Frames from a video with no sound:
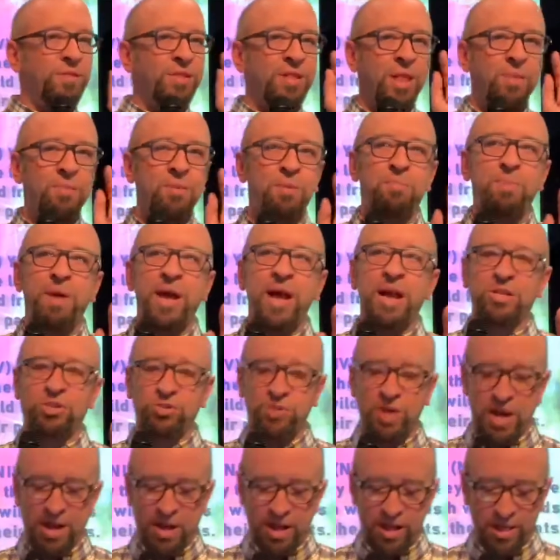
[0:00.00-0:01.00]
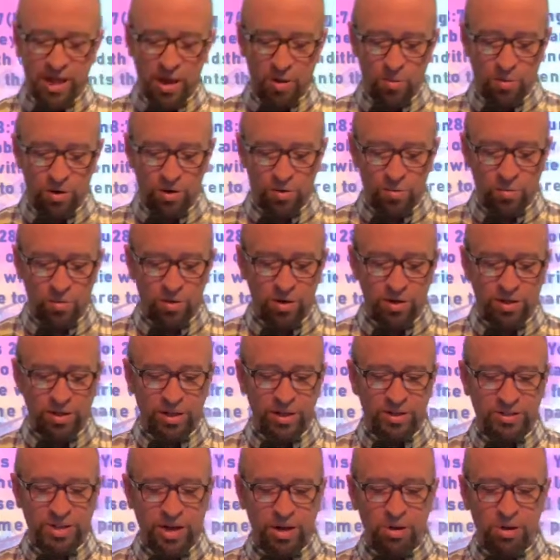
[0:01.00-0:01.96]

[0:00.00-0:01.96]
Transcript: let me backtrack on that word worthless.